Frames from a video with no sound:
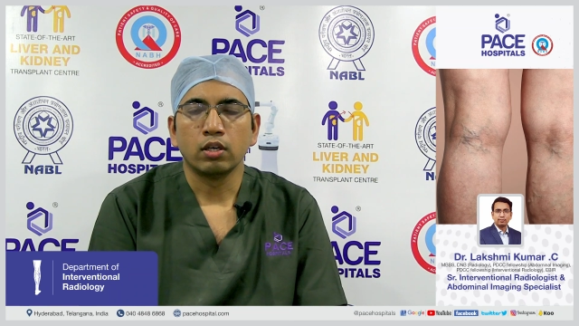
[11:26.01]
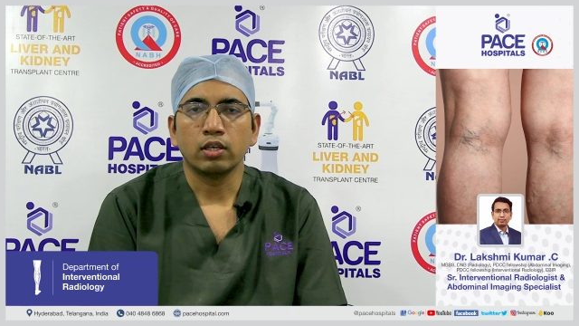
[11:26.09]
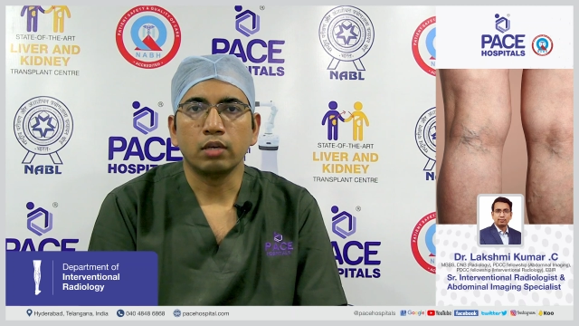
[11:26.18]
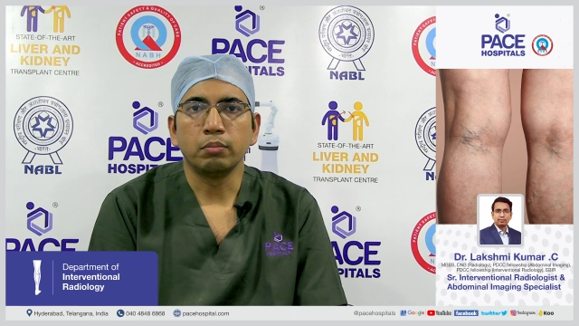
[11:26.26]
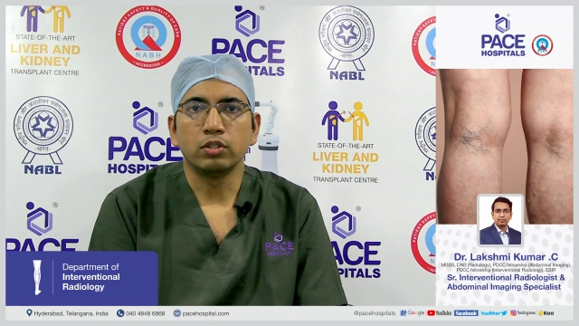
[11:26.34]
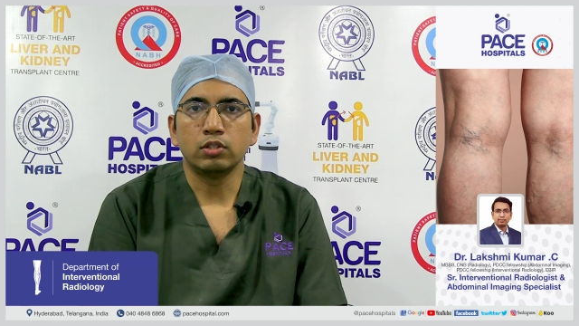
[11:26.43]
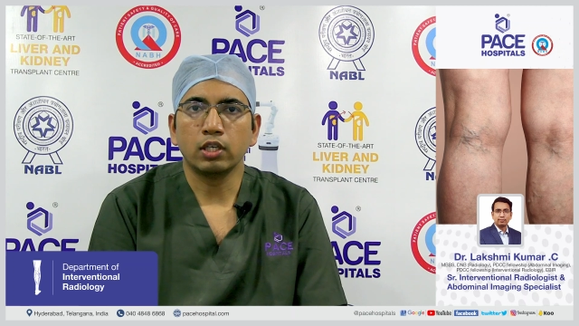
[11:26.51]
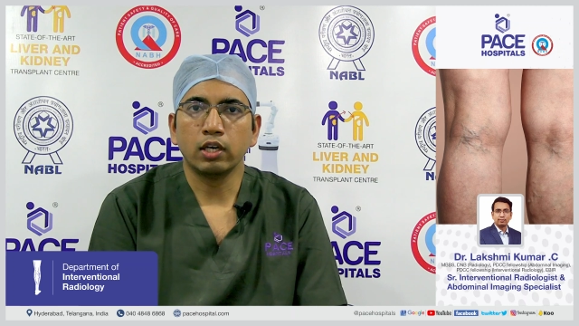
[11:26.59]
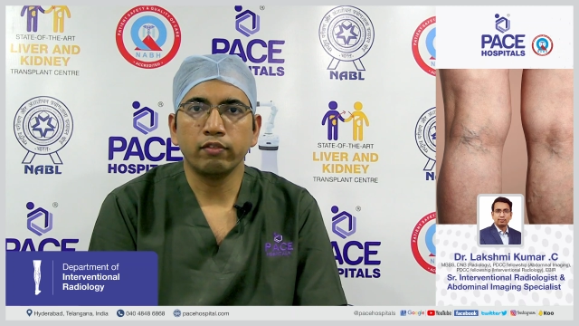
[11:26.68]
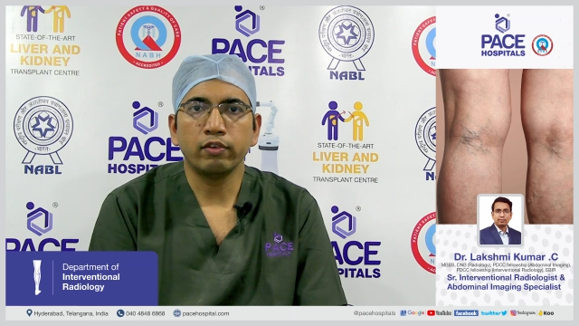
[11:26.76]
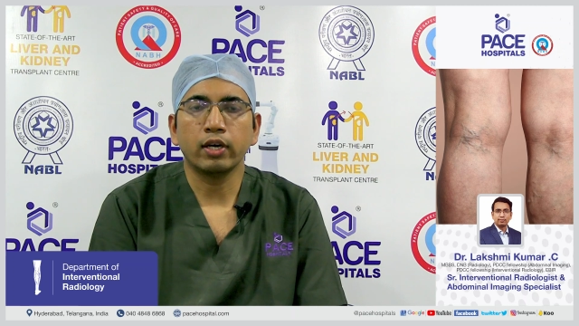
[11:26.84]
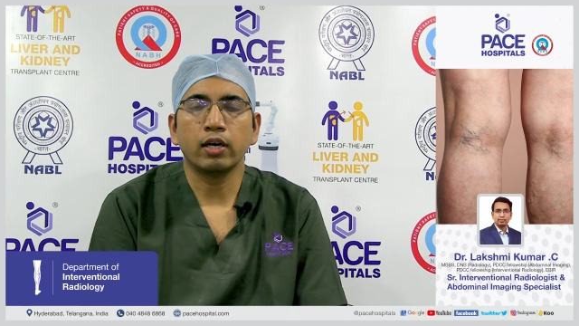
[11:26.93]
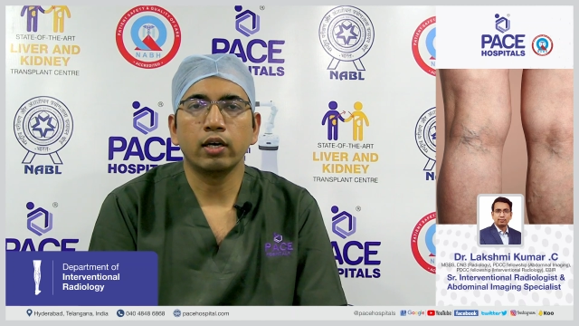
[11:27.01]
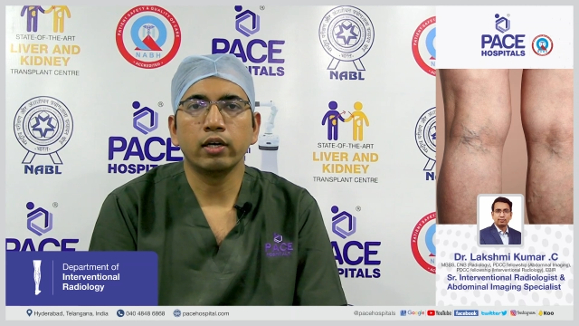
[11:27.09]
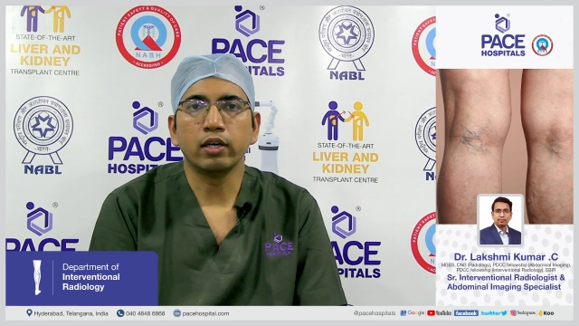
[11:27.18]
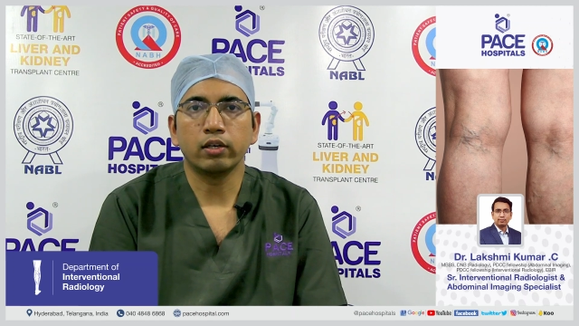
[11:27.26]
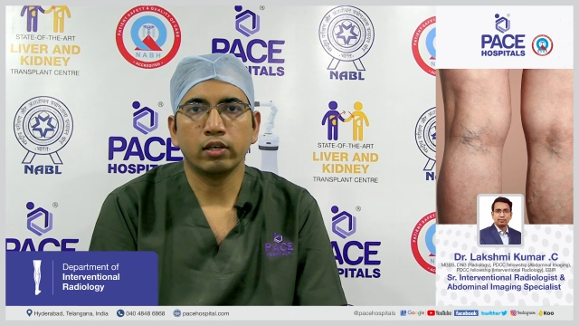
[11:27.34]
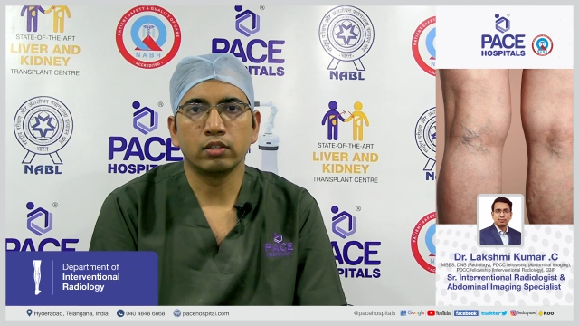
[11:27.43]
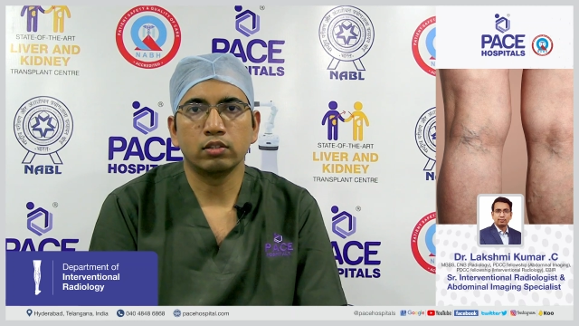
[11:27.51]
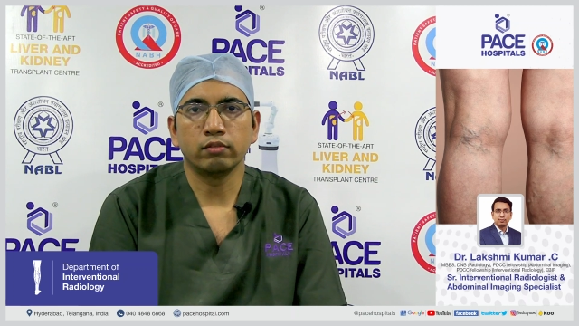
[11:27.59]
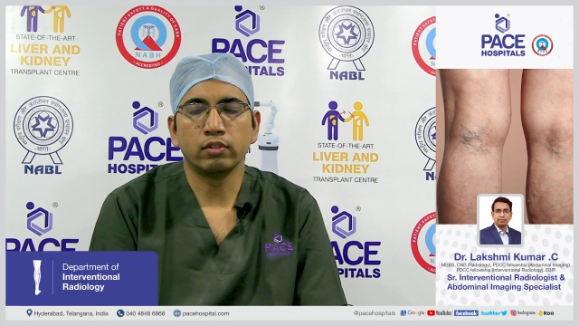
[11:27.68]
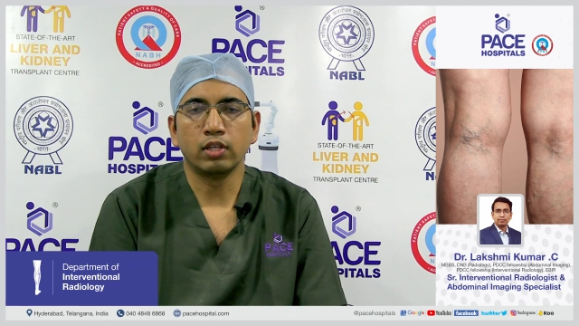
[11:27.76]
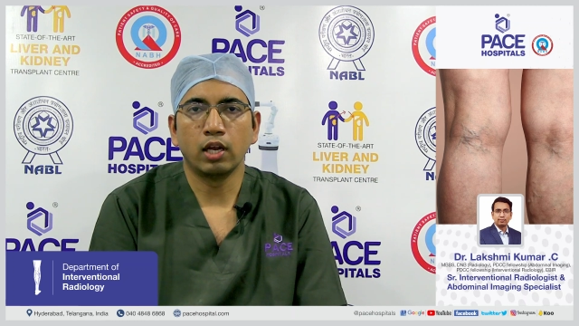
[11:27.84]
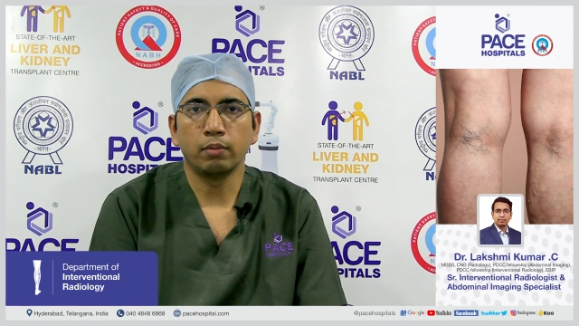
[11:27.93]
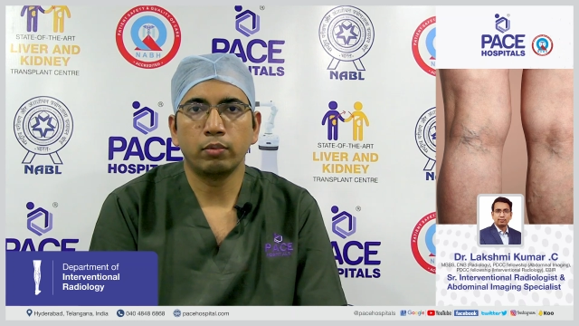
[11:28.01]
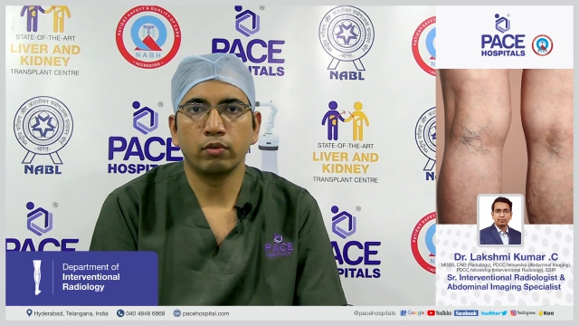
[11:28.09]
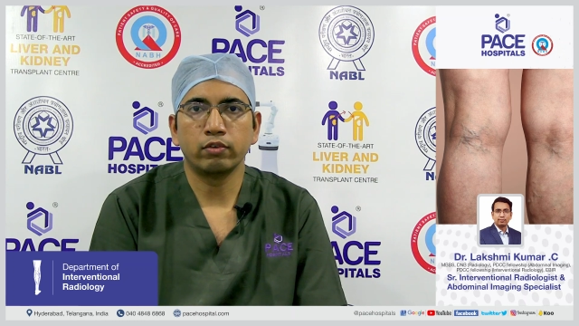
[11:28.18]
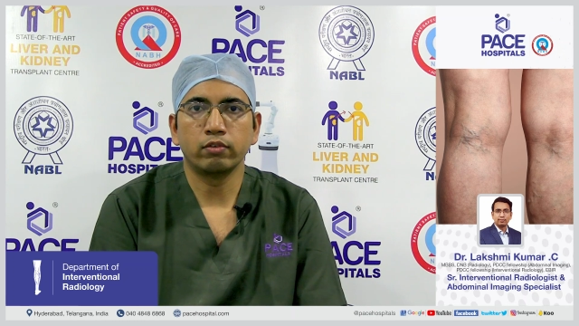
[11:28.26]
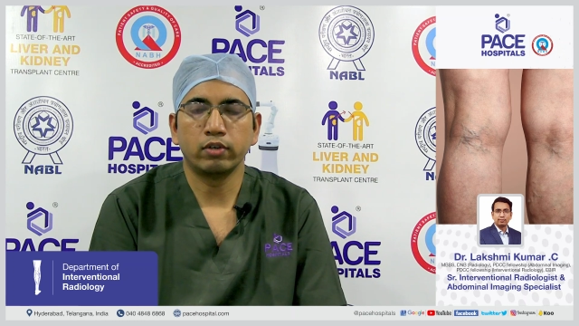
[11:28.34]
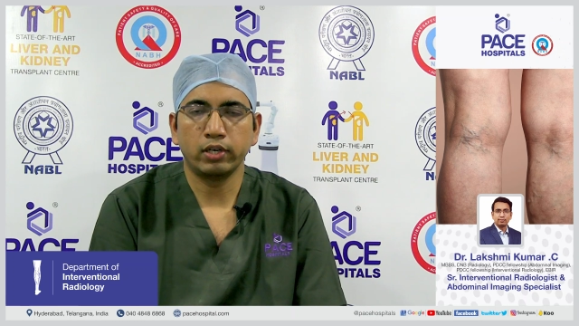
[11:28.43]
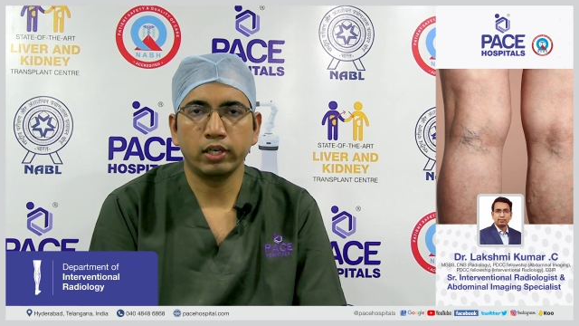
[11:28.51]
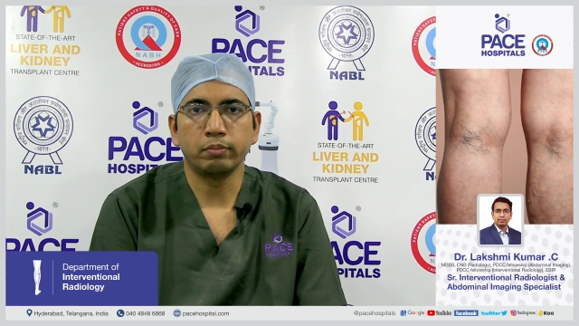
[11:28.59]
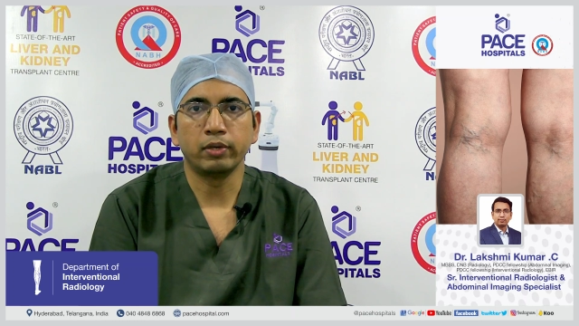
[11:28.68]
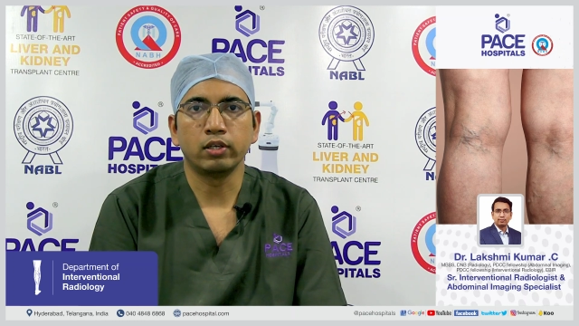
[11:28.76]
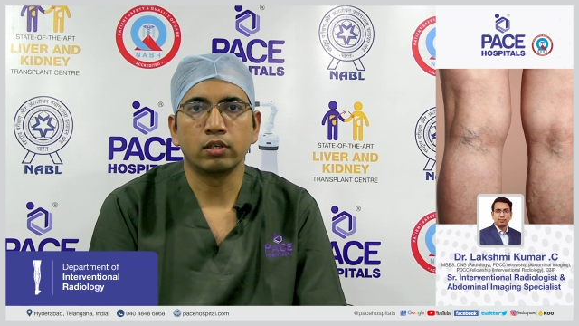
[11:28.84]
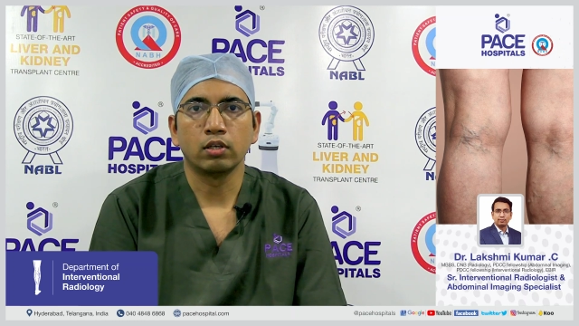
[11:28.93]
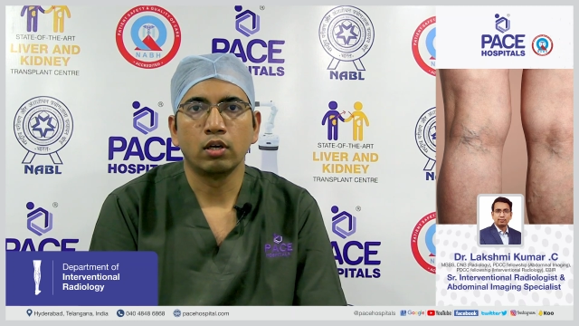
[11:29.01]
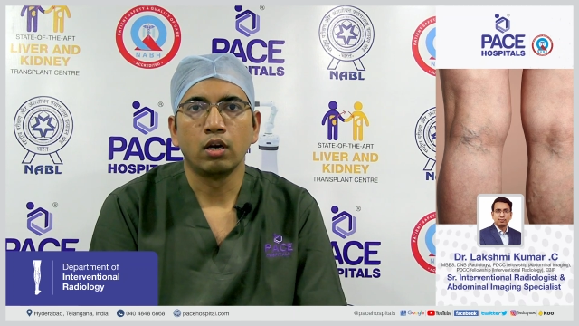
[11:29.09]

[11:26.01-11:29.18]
can be significantly decreased with the help of our treatment